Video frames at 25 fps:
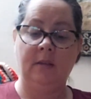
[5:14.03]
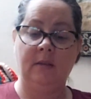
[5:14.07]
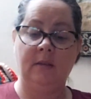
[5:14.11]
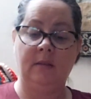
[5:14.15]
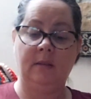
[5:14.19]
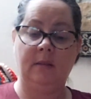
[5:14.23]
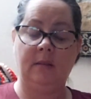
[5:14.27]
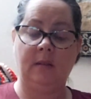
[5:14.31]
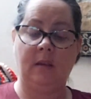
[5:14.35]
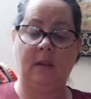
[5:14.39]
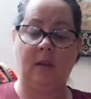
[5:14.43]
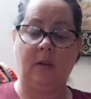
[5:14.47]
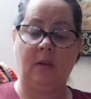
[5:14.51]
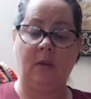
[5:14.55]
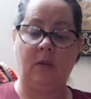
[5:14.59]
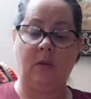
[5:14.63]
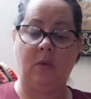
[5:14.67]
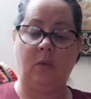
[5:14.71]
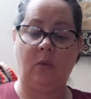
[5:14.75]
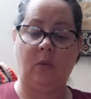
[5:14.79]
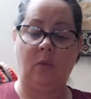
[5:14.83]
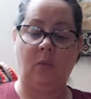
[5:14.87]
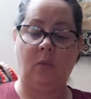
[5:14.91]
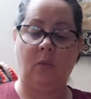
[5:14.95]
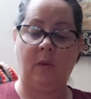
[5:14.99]

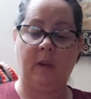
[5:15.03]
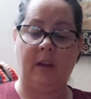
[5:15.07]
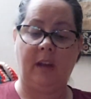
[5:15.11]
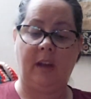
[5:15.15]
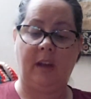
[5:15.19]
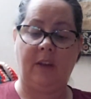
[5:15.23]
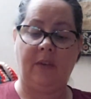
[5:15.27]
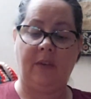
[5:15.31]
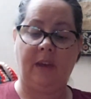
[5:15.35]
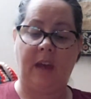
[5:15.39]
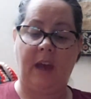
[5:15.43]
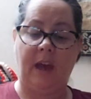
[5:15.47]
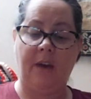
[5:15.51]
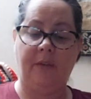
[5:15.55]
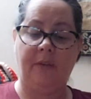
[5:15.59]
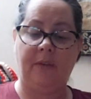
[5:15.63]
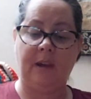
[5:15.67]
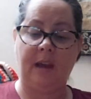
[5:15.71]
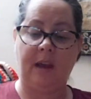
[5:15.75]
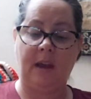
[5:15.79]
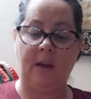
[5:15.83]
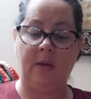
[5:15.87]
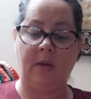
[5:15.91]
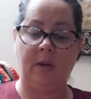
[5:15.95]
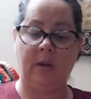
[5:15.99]
So when I have a half
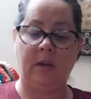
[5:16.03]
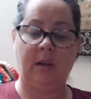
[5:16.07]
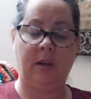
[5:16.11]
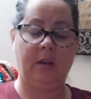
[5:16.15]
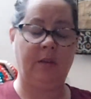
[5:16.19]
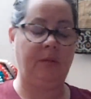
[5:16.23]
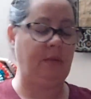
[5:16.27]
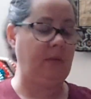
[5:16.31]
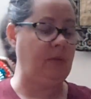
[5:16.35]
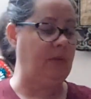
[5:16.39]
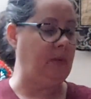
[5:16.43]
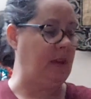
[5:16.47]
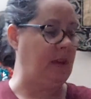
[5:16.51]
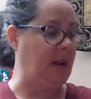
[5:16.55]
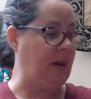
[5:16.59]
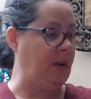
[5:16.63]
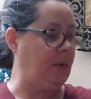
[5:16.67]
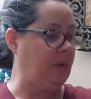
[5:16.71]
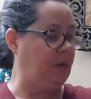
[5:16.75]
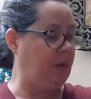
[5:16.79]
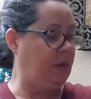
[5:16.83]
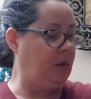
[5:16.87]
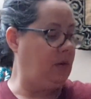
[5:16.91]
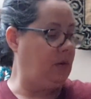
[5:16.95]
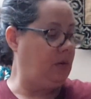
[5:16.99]
an hour to an
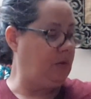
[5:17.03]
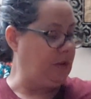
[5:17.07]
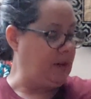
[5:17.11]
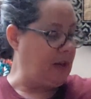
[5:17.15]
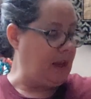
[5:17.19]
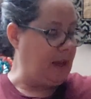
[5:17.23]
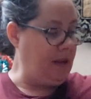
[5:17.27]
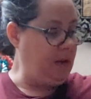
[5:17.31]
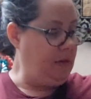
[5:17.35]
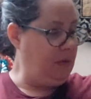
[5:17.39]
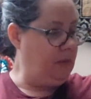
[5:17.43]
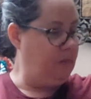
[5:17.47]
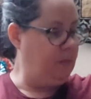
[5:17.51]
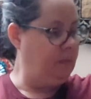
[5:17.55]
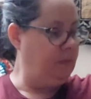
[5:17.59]
hour to crochet,